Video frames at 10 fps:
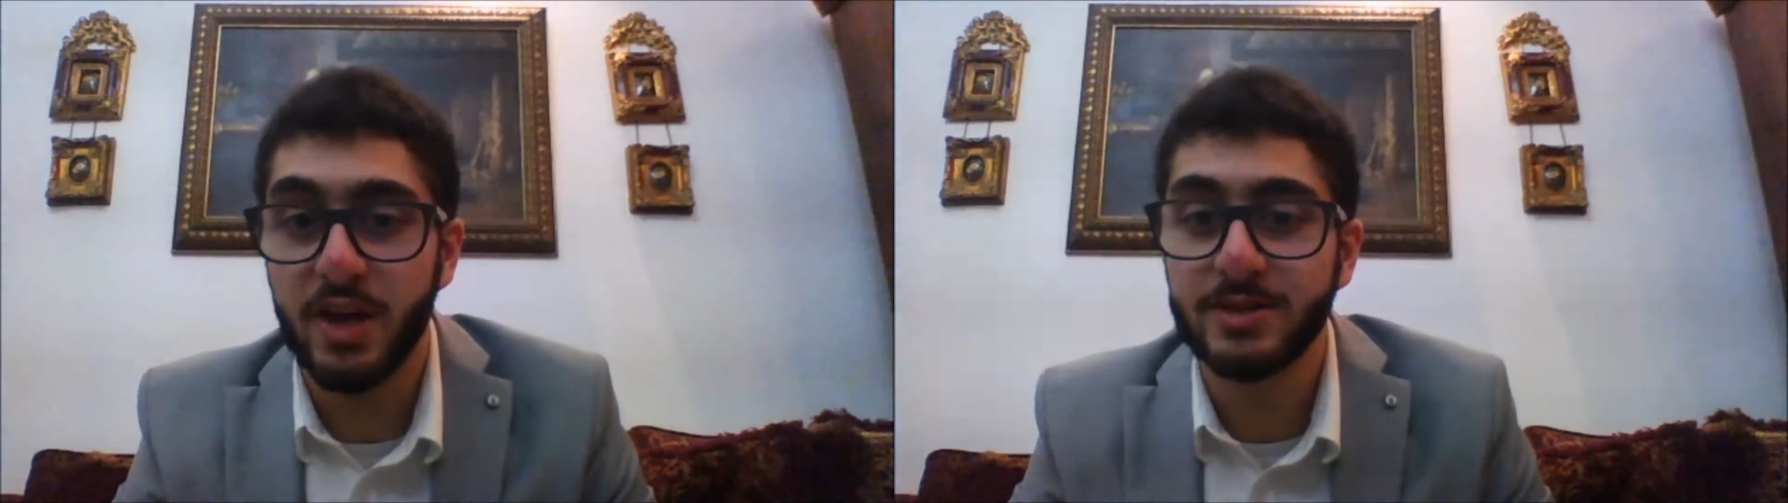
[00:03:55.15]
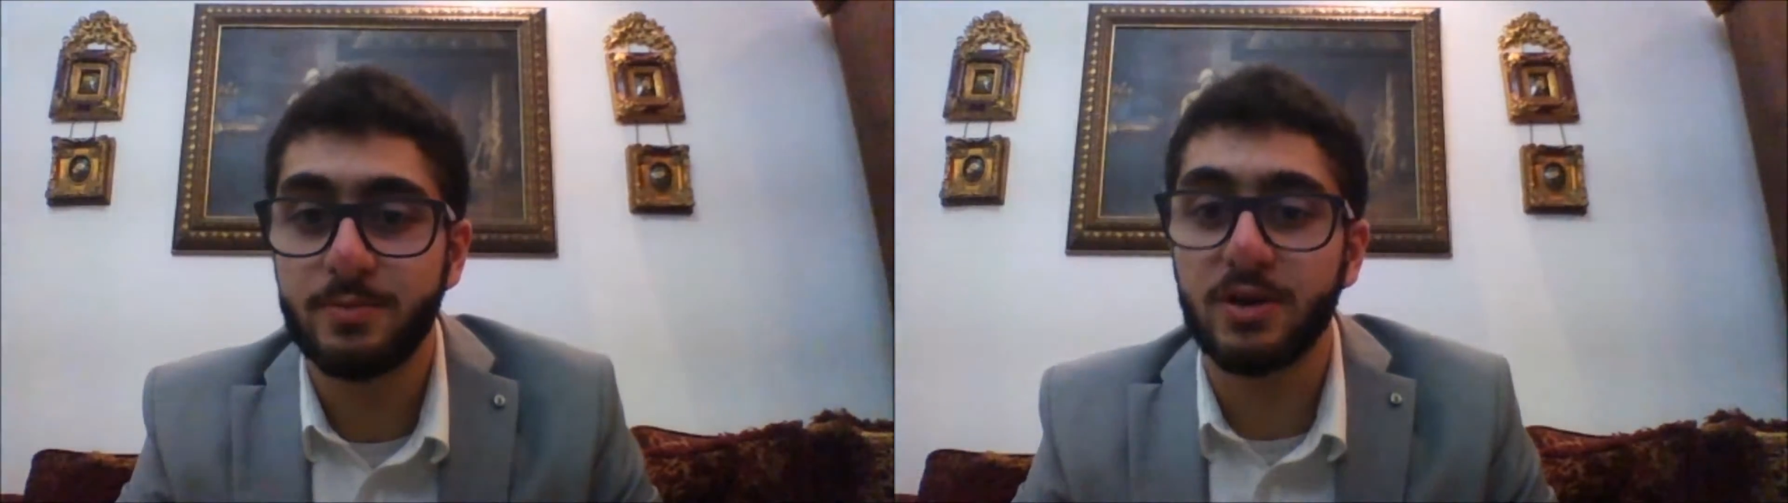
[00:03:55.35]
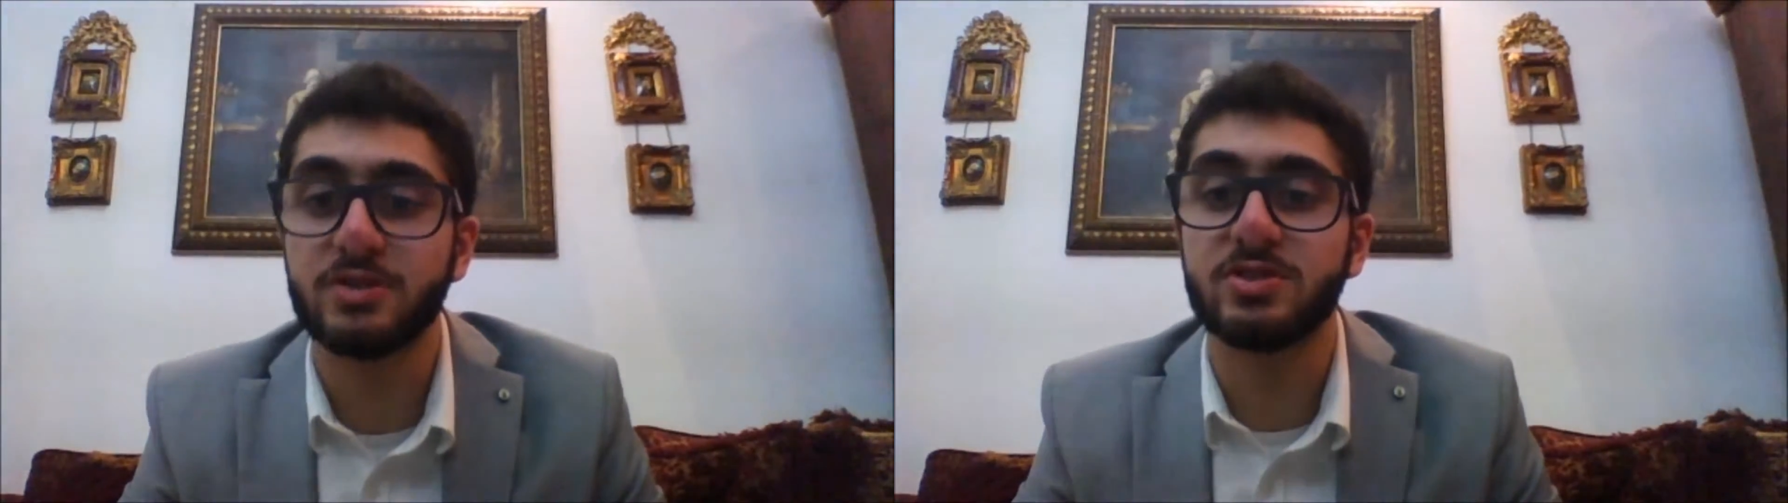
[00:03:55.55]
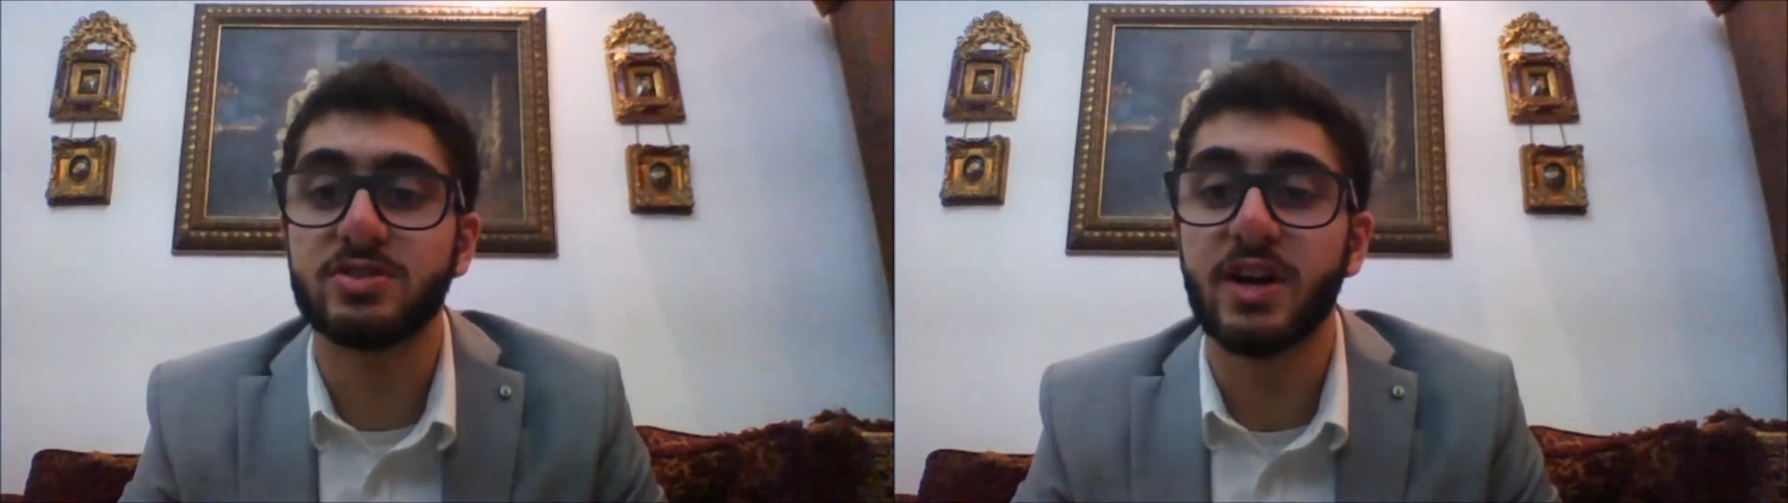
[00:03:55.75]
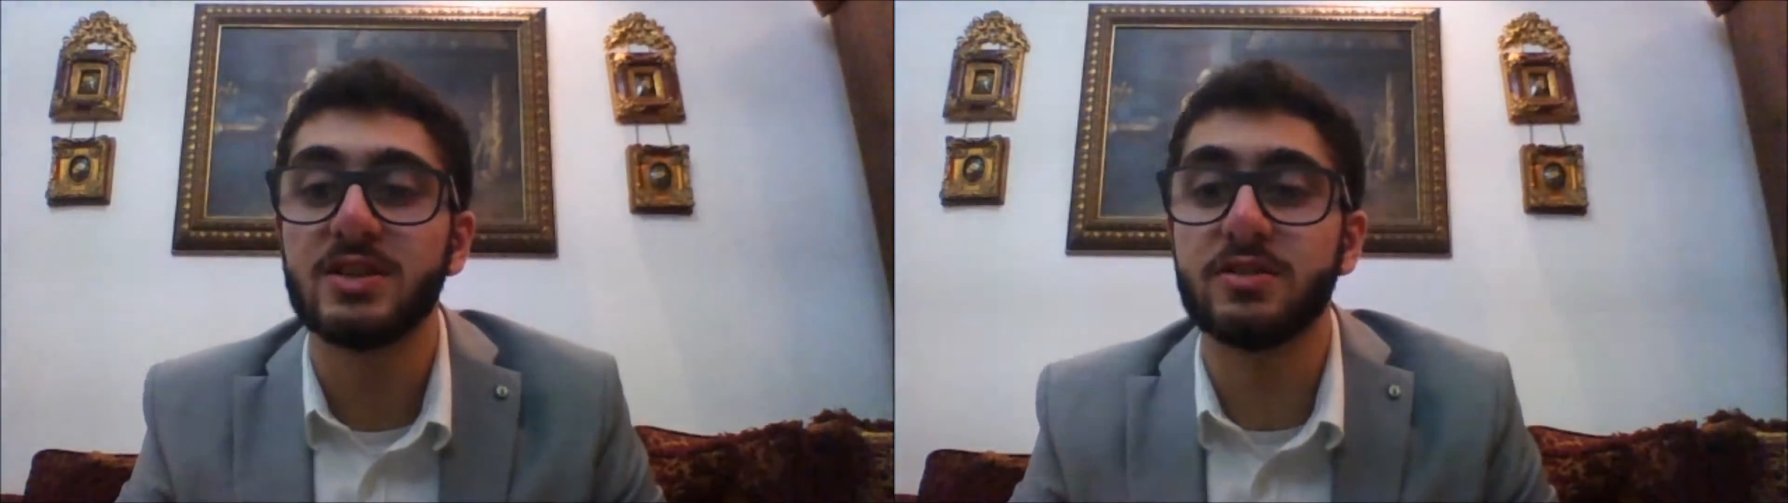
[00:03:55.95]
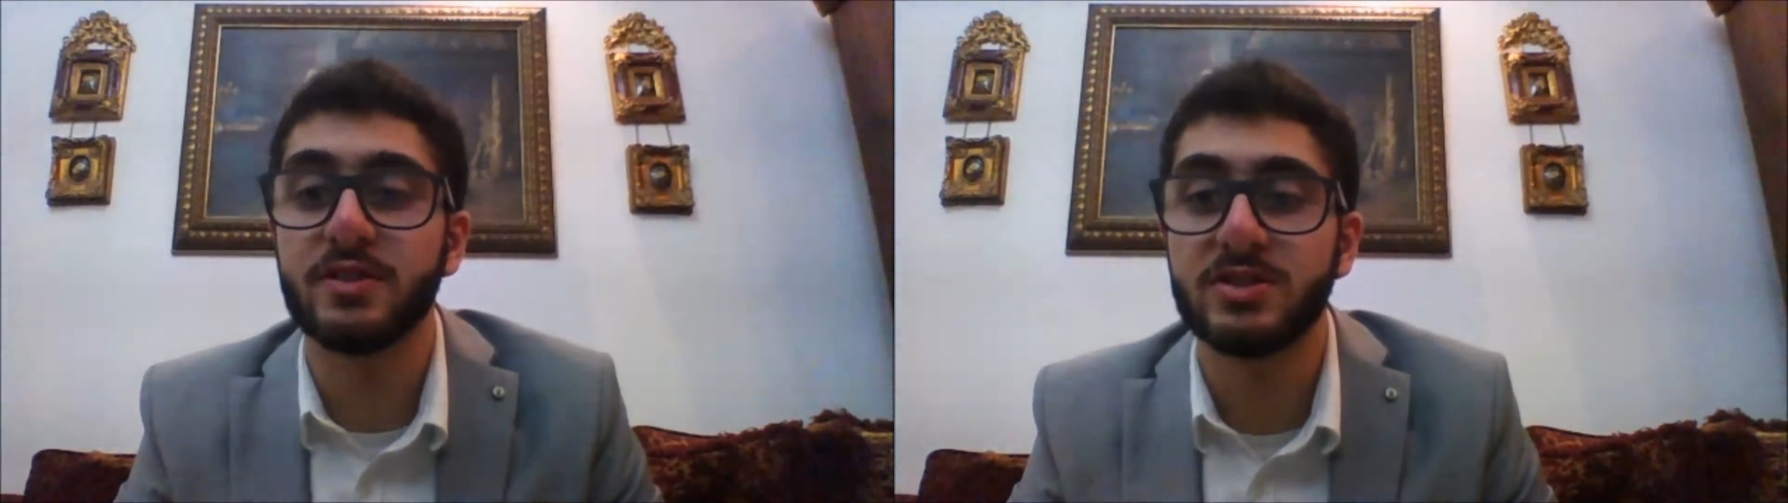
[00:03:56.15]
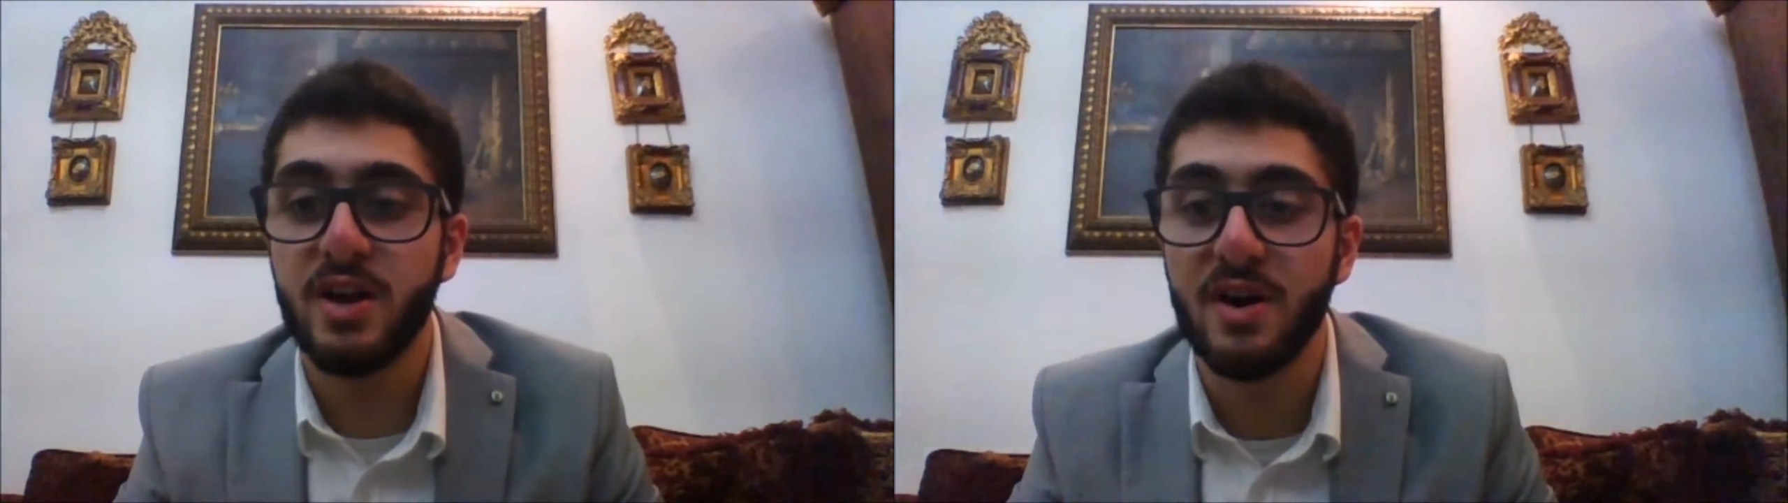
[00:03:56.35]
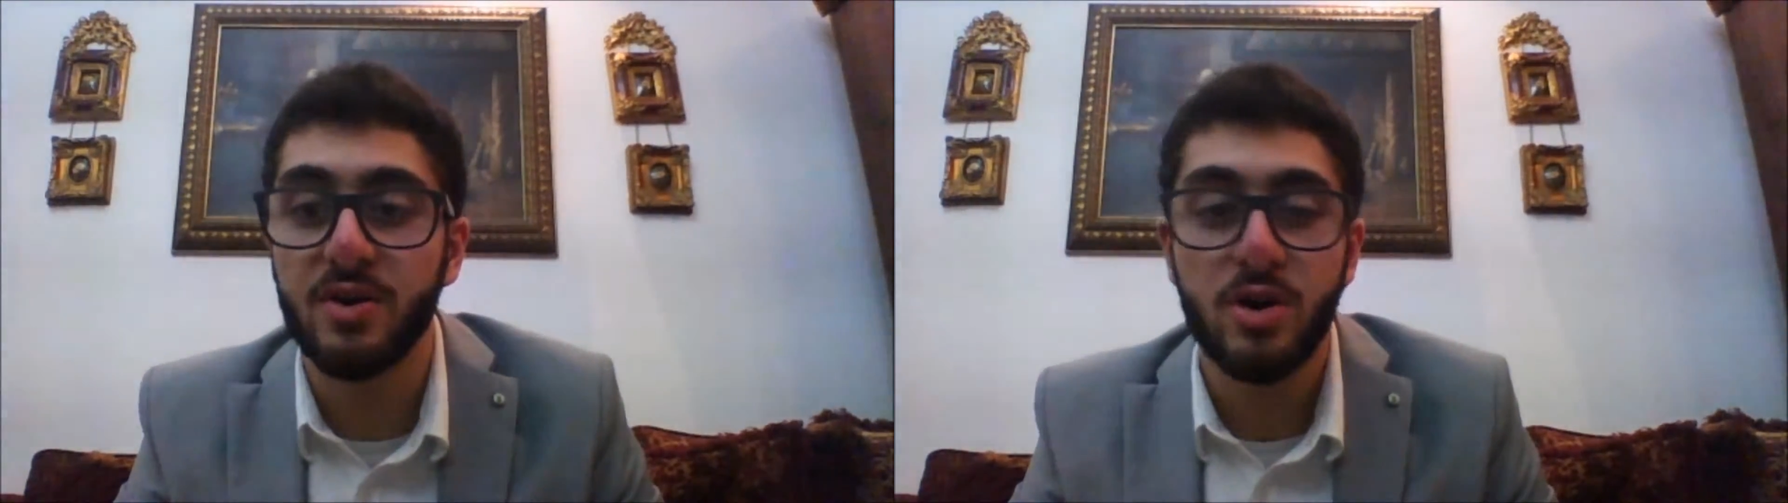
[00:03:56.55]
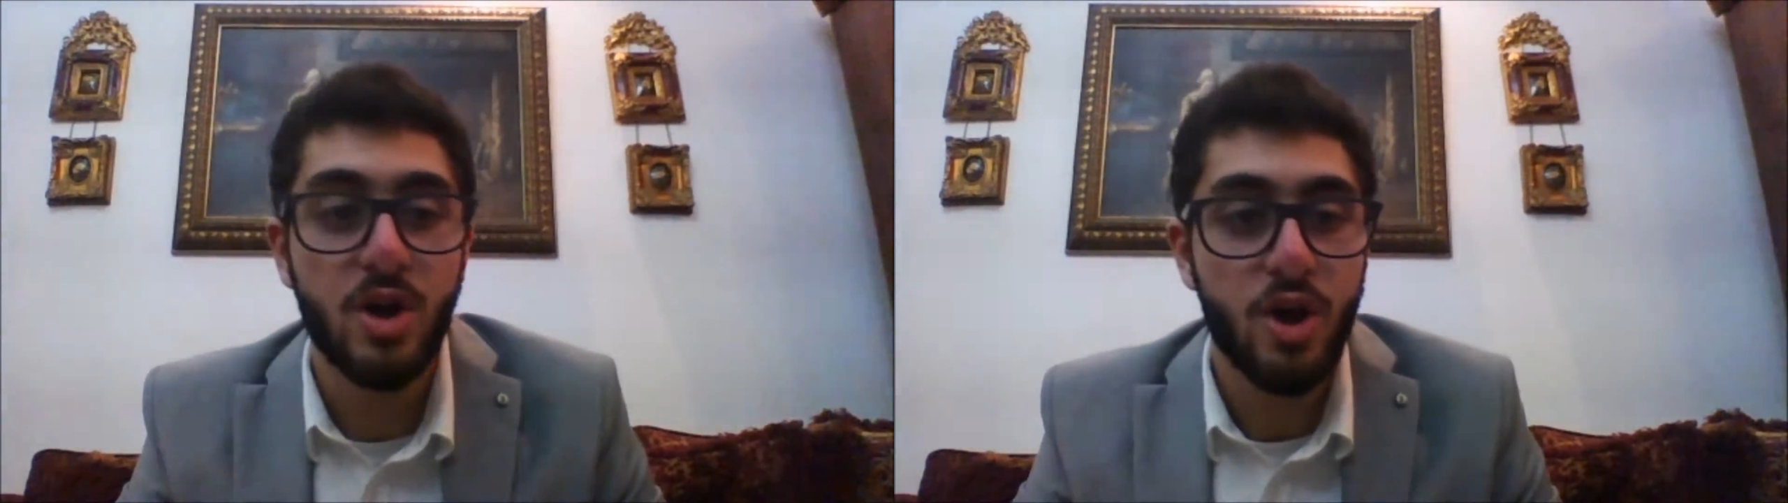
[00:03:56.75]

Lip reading: Asperger Society of Ontario,